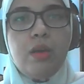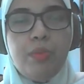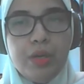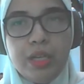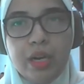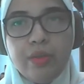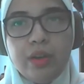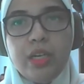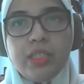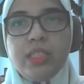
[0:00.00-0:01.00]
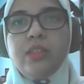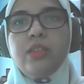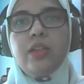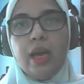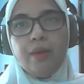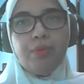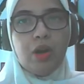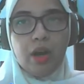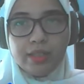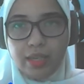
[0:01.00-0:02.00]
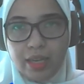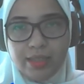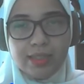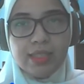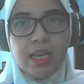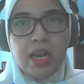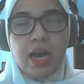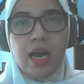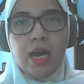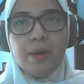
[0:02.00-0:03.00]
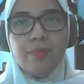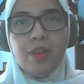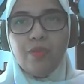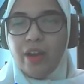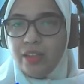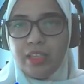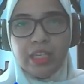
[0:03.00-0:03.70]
putting it out there until that process finally